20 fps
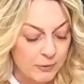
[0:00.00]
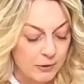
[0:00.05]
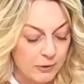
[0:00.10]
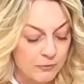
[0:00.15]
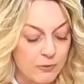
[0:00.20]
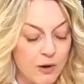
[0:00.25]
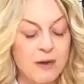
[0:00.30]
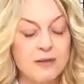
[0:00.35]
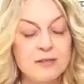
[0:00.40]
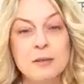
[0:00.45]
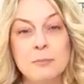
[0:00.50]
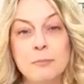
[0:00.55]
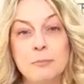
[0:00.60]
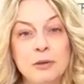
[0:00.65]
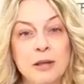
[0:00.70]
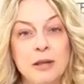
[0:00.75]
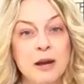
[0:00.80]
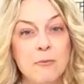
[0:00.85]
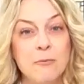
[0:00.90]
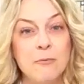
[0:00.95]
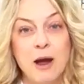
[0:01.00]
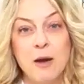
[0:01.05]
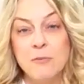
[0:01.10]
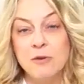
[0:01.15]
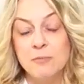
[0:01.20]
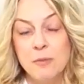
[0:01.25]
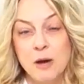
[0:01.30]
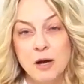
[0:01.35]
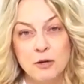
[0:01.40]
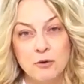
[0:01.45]
But Rosalind, play around
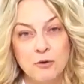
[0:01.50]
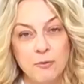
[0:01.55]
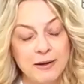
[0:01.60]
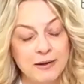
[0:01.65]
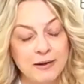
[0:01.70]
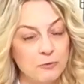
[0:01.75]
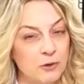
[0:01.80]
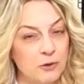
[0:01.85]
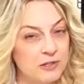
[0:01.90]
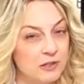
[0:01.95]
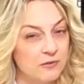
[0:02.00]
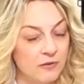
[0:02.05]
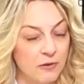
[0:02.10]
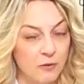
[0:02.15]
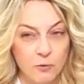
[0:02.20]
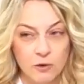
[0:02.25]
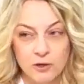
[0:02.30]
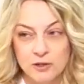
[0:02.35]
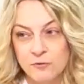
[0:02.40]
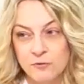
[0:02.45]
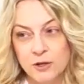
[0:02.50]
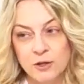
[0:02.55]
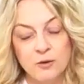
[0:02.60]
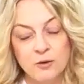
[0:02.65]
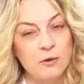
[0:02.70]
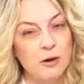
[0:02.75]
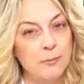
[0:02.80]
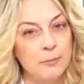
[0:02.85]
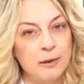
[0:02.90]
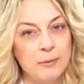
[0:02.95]
with monochromatic noise if it works for
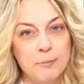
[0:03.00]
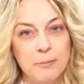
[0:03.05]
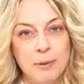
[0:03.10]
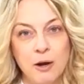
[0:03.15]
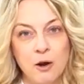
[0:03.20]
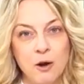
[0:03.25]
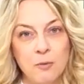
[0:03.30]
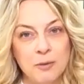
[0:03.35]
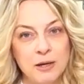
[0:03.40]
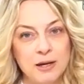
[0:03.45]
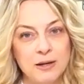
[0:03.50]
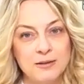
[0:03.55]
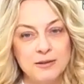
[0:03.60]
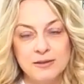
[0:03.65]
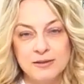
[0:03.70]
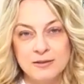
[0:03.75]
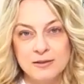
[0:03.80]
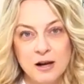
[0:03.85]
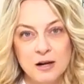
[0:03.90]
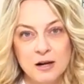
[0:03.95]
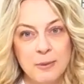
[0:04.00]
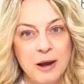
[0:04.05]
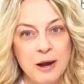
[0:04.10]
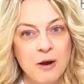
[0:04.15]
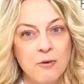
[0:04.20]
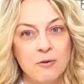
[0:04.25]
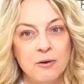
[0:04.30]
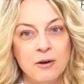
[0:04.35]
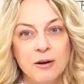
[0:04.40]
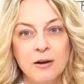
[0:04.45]
you. I mean, by all means, it's not
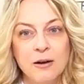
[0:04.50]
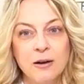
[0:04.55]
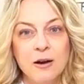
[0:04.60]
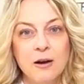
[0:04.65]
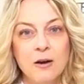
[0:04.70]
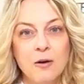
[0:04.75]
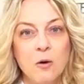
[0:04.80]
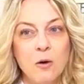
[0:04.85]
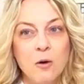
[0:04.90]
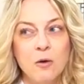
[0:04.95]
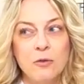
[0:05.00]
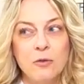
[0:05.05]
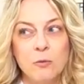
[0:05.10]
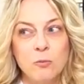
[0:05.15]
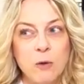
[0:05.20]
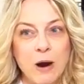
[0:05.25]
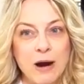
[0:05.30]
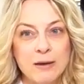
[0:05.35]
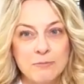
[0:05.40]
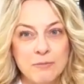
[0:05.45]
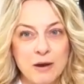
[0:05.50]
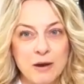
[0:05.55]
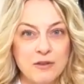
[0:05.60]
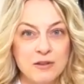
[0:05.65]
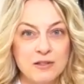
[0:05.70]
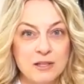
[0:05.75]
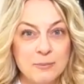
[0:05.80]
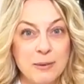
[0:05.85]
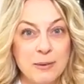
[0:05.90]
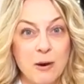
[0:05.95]
about the right
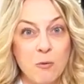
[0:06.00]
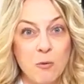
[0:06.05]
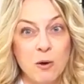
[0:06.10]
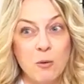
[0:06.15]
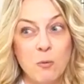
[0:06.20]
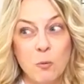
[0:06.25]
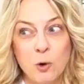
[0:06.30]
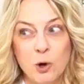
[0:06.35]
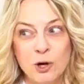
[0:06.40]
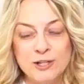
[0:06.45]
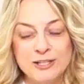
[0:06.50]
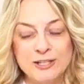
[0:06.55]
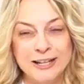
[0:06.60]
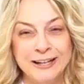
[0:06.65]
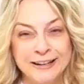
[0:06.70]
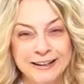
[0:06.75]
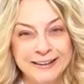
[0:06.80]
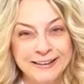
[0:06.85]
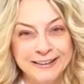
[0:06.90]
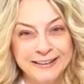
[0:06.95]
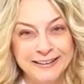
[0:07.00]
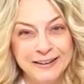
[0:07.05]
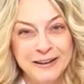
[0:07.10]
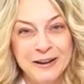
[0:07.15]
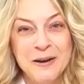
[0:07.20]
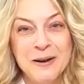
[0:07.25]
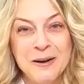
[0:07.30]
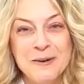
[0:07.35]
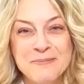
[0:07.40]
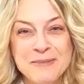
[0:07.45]
methods, about what works.
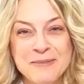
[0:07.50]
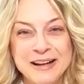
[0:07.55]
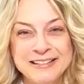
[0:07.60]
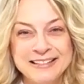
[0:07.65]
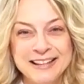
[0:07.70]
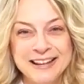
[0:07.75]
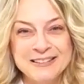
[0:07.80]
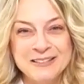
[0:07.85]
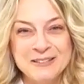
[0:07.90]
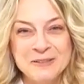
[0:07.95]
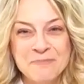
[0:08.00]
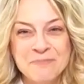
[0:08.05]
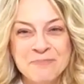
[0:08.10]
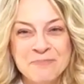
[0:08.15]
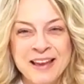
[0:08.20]
Makes sense?